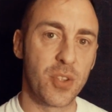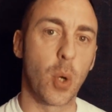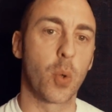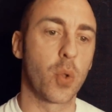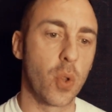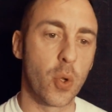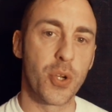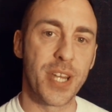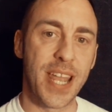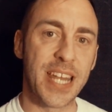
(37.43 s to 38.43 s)
don't
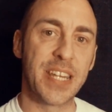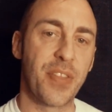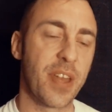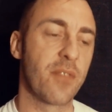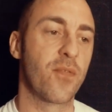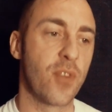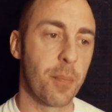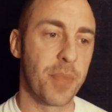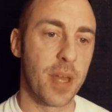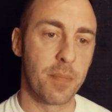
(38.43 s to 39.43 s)
learn anything
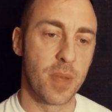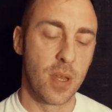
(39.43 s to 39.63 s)
from them.